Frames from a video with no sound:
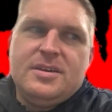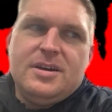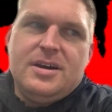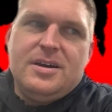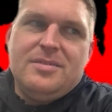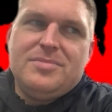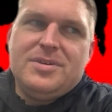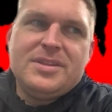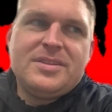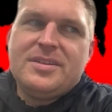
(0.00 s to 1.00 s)

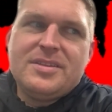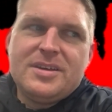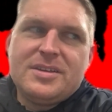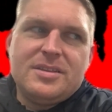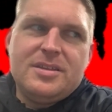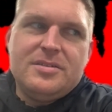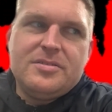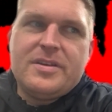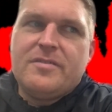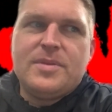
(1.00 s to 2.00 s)
But this is like,
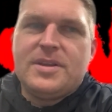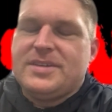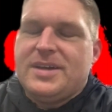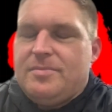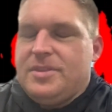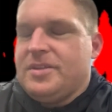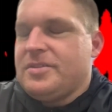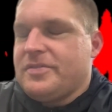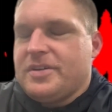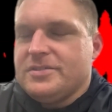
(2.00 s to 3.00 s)
there's never been a time in the
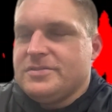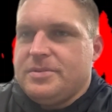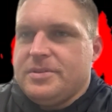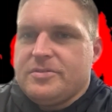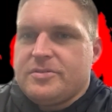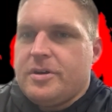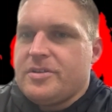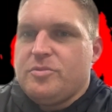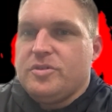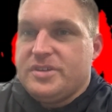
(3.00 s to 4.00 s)
history of college football that
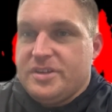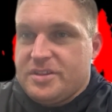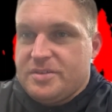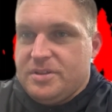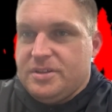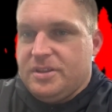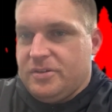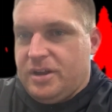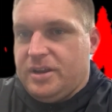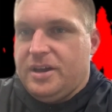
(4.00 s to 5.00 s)
requires more discipline than
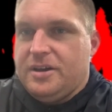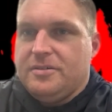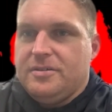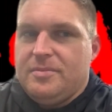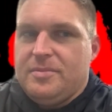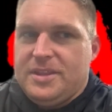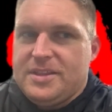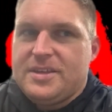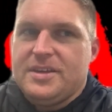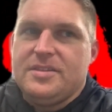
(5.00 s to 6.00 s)
right now. I mean,
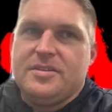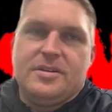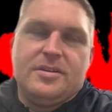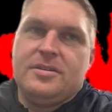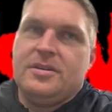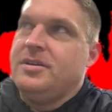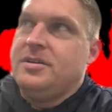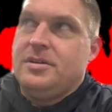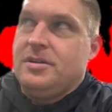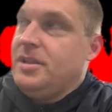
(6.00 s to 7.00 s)
these kids are
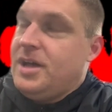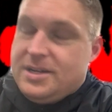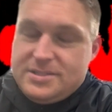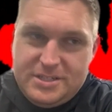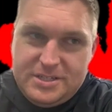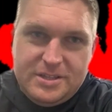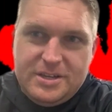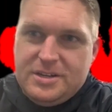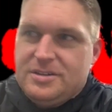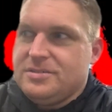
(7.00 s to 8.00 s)
locked in
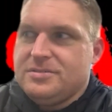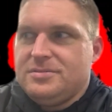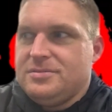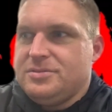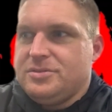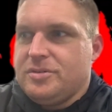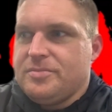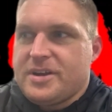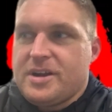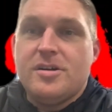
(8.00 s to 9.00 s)
their
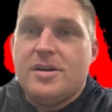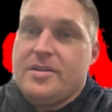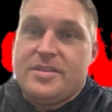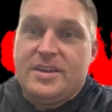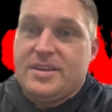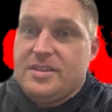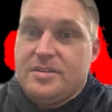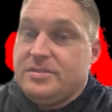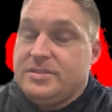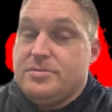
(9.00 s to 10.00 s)
dorms. Like, our Ohio State kids
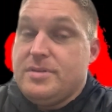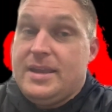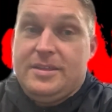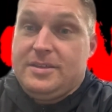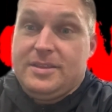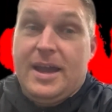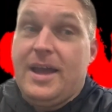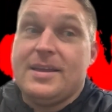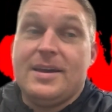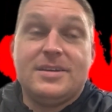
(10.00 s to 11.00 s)
don't do anything. The
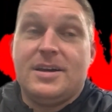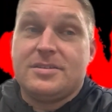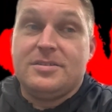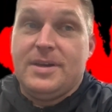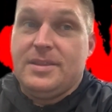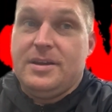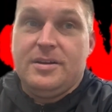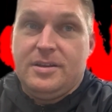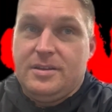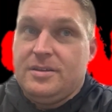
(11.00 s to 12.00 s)
guys I talk to, man, they're
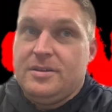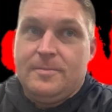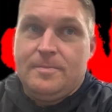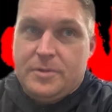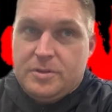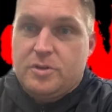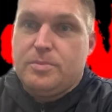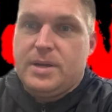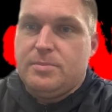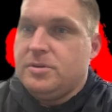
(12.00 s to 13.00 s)
in their little
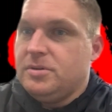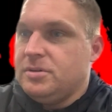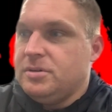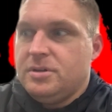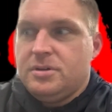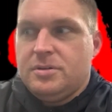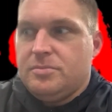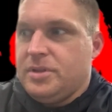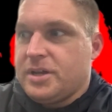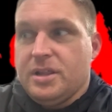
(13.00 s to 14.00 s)
bubble
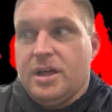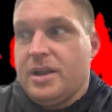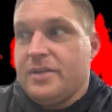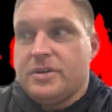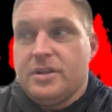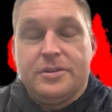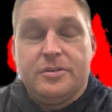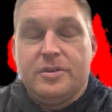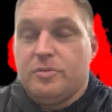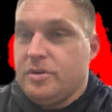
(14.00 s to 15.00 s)
playing a lot of Call of
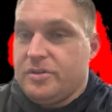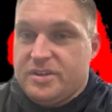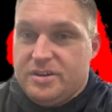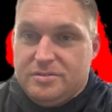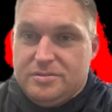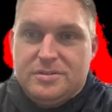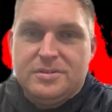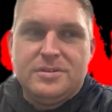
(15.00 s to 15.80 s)
Duty Warzone.